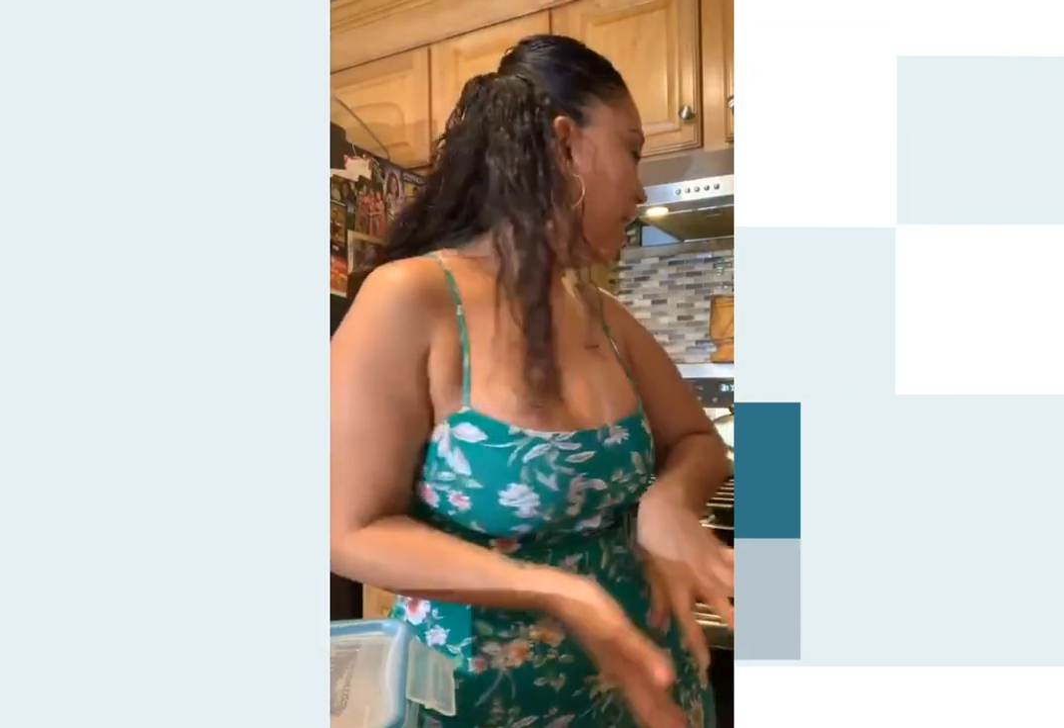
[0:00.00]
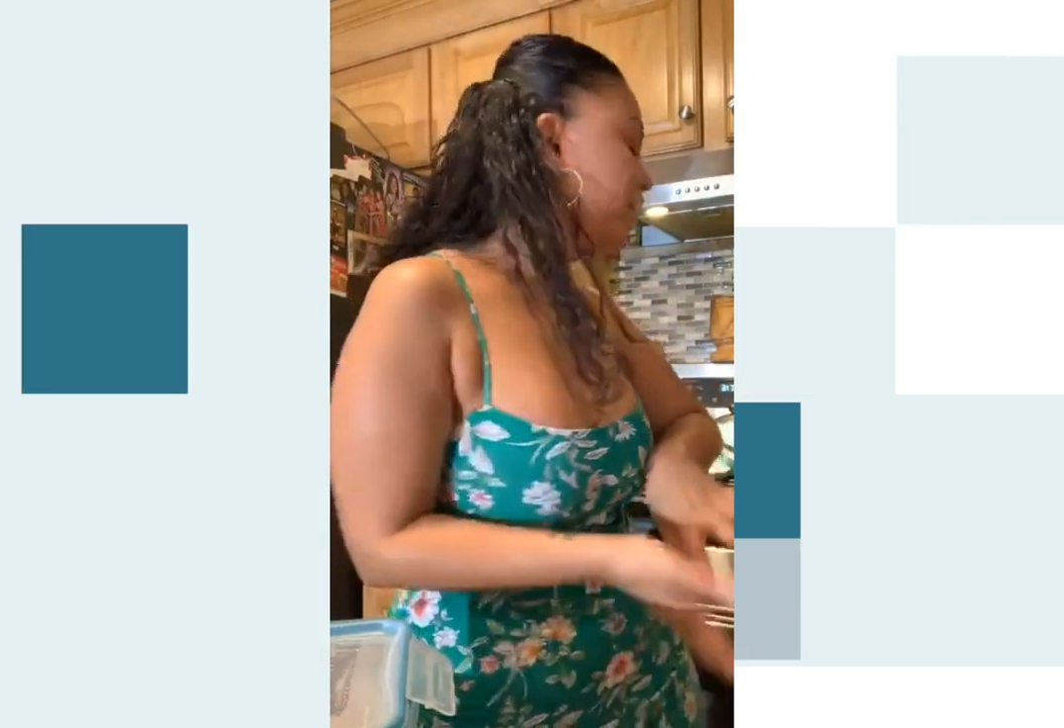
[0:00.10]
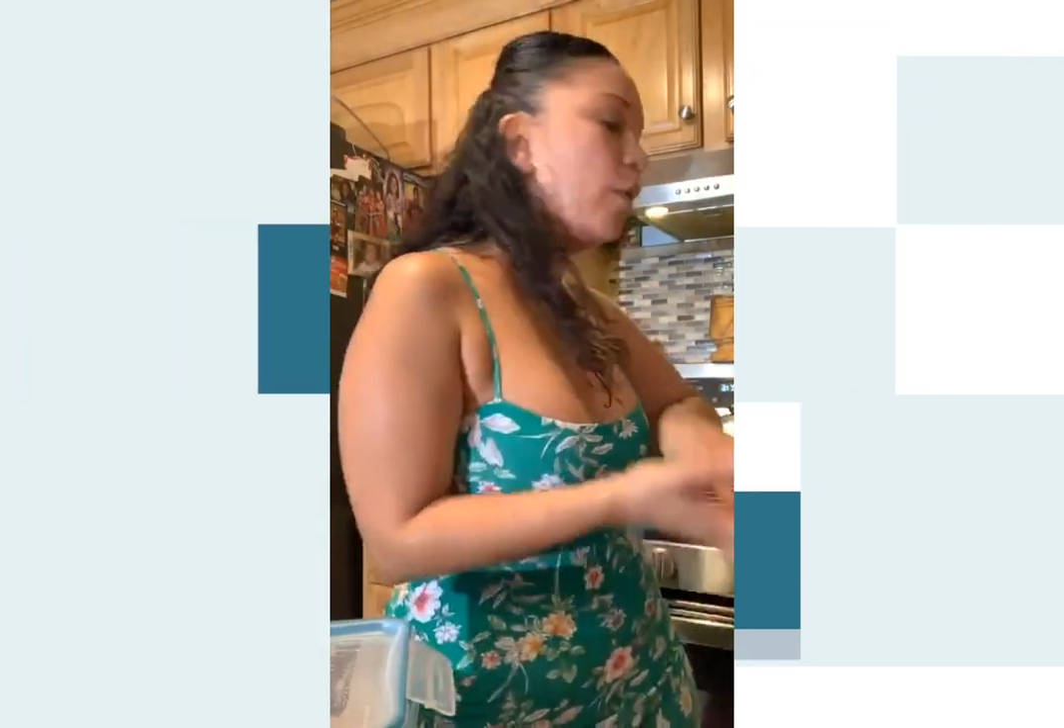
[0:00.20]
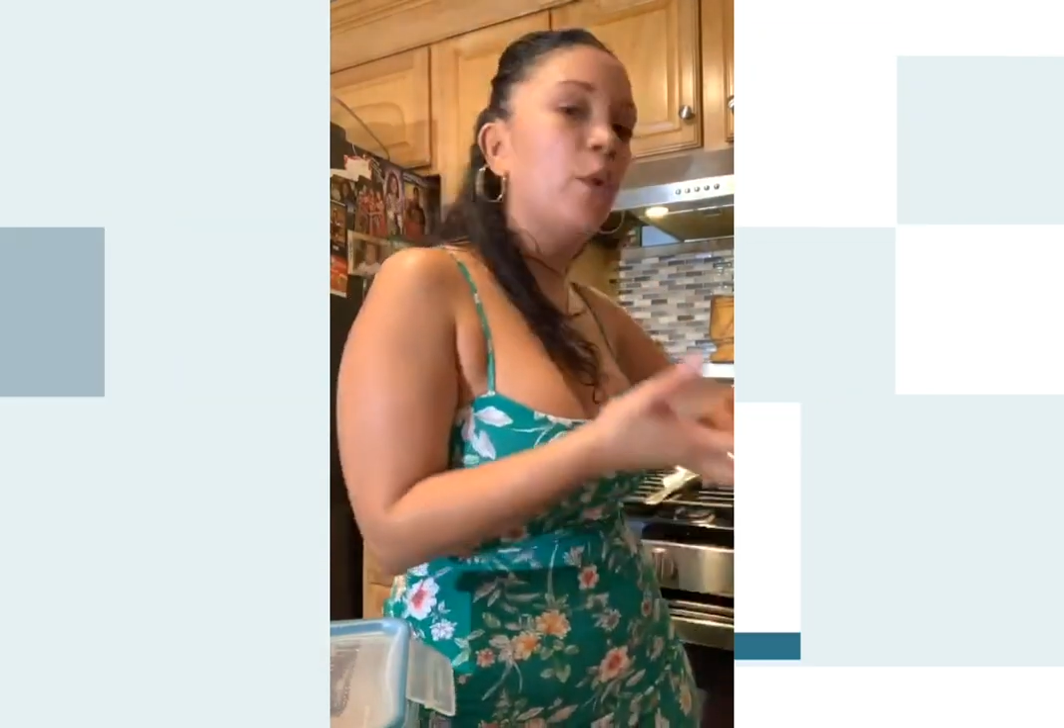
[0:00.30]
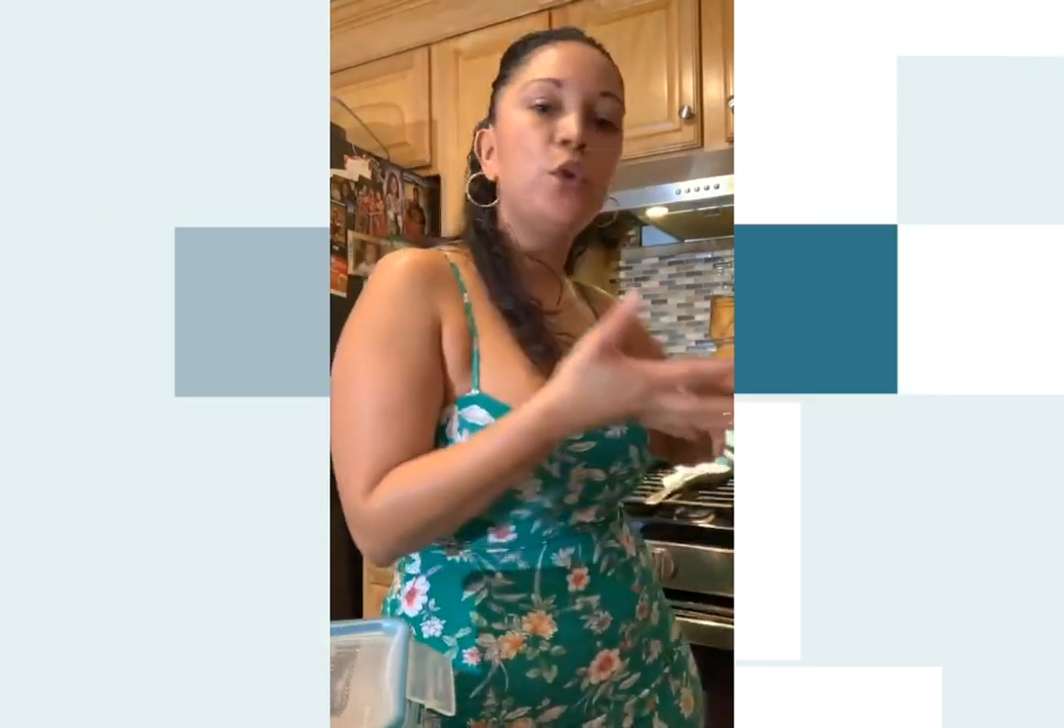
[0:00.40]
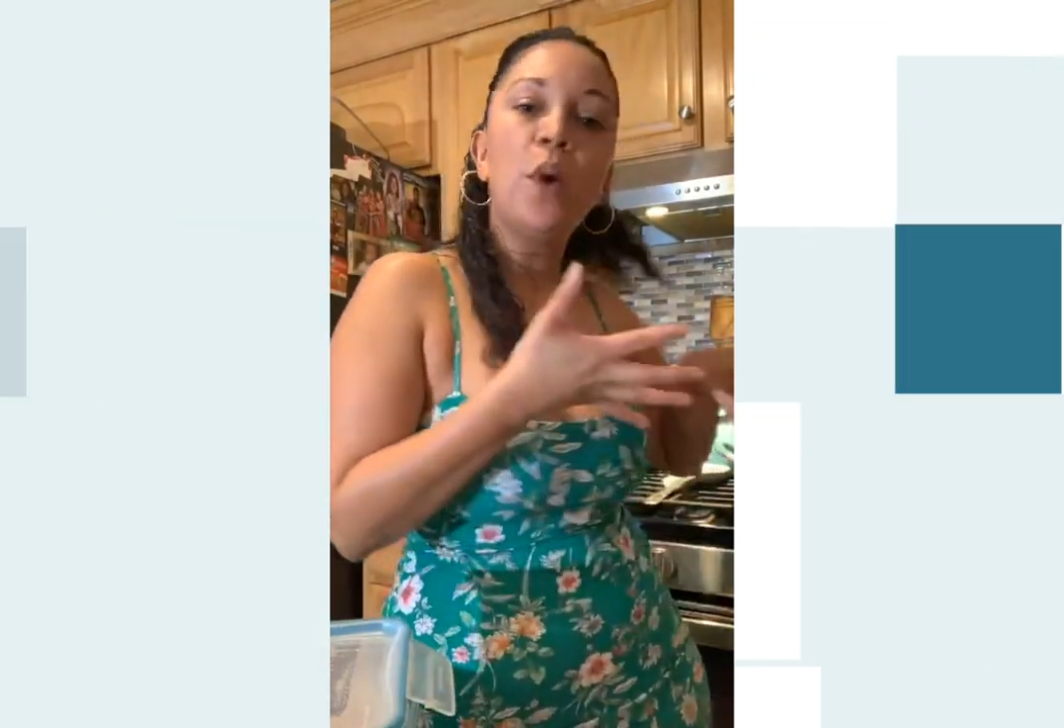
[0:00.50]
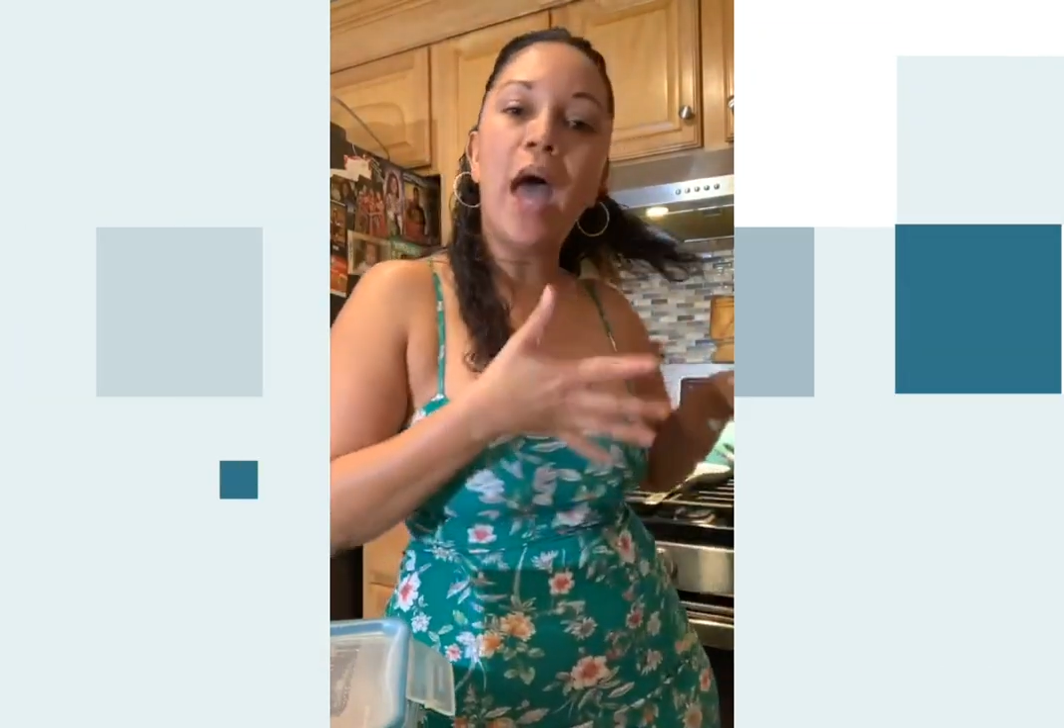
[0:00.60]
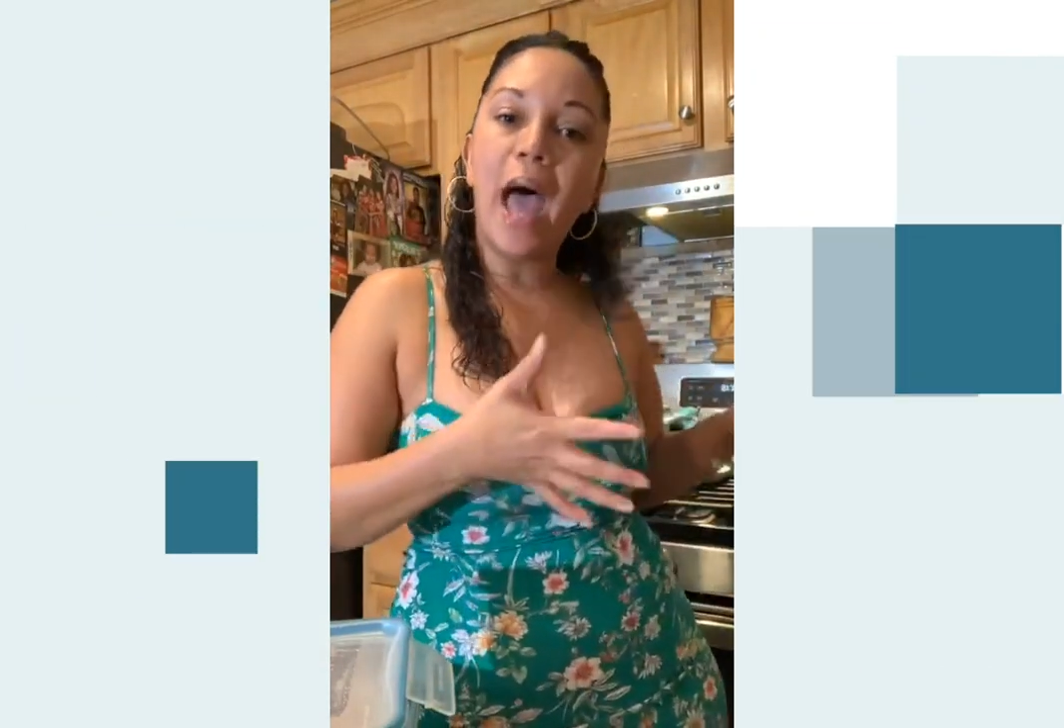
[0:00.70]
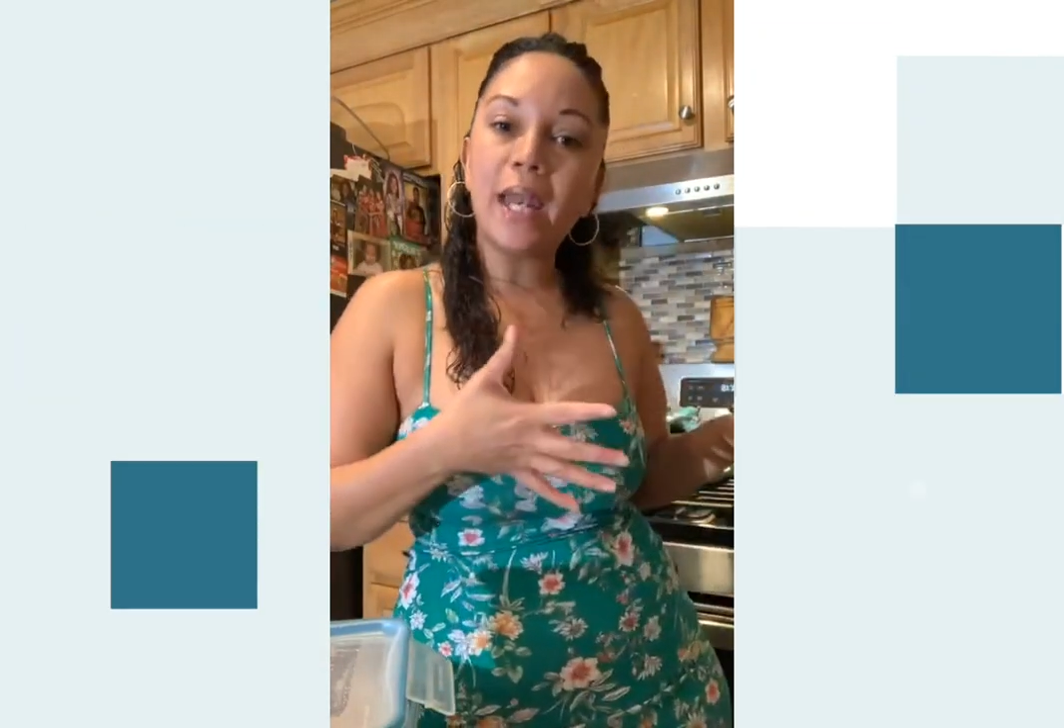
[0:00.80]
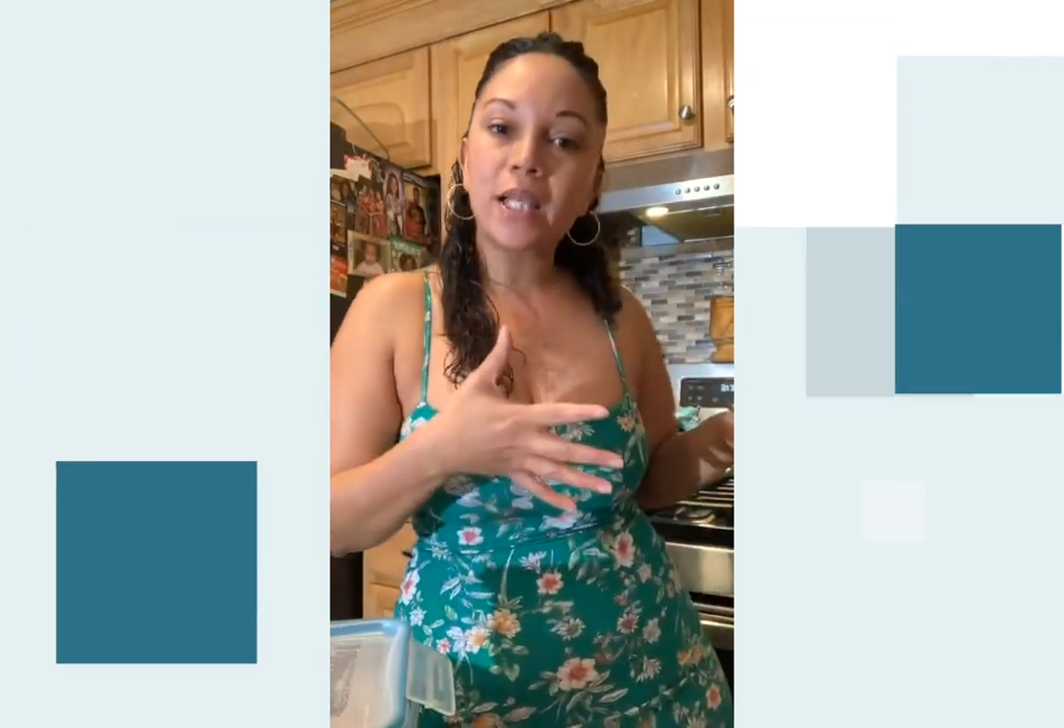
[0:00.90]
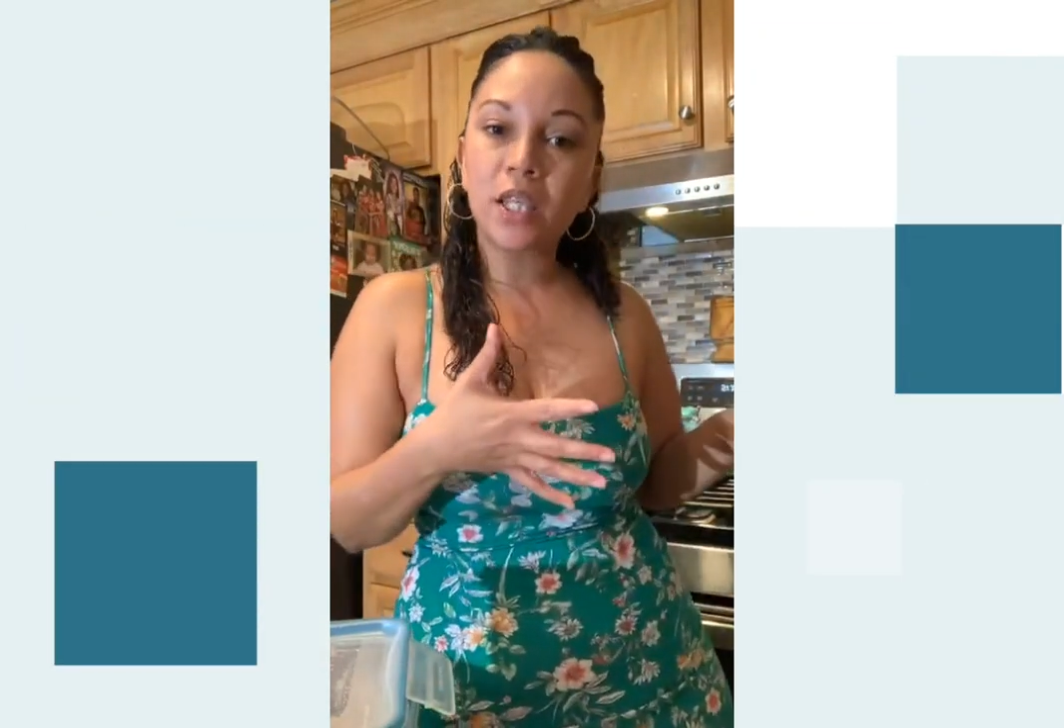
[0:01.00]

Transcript: And then when you add